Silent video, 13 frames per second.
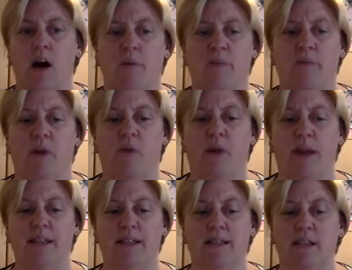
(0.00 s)
Be great to
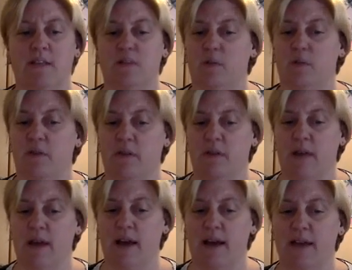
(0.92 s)
see some of you
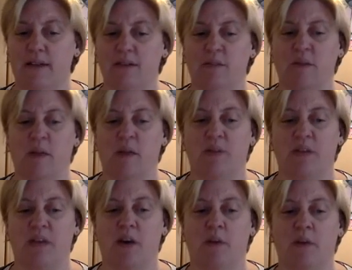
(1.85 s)
there to be able to
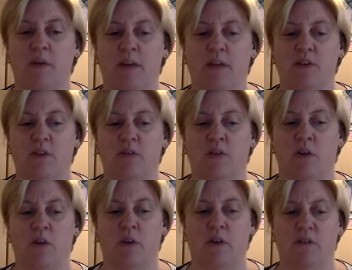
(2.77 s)
help you make sure you've got
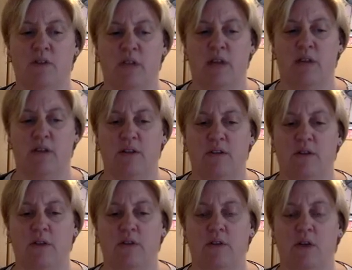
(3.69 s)
those clarity on
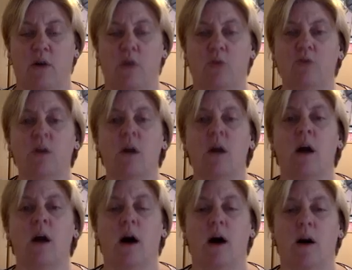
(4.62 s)
those goals,
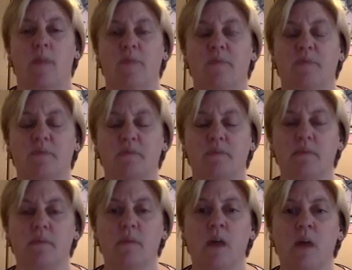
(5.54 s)
and
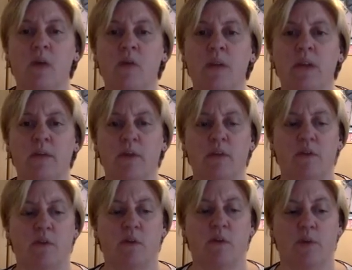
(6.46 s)
really moving
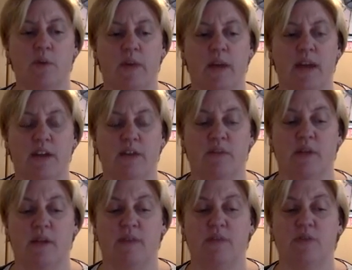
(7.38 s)
forward with an action
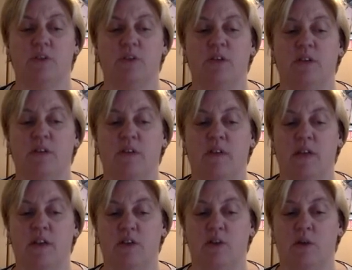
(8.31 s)
plan to achieve the things
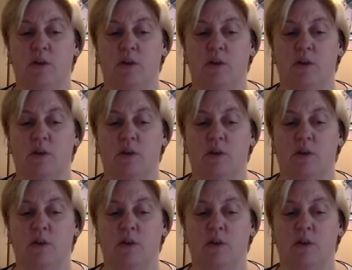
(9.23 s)
you want to